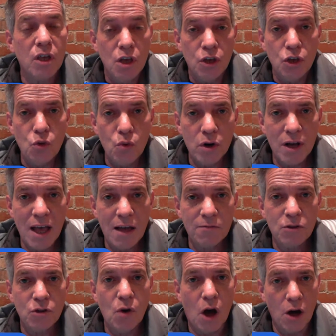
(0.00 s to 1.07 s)
you will have
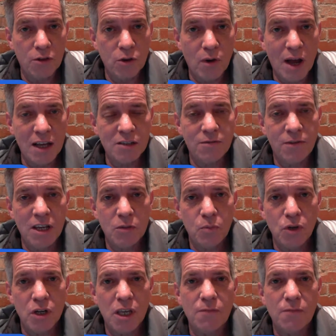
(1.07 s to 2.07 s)
to authorize Facebook.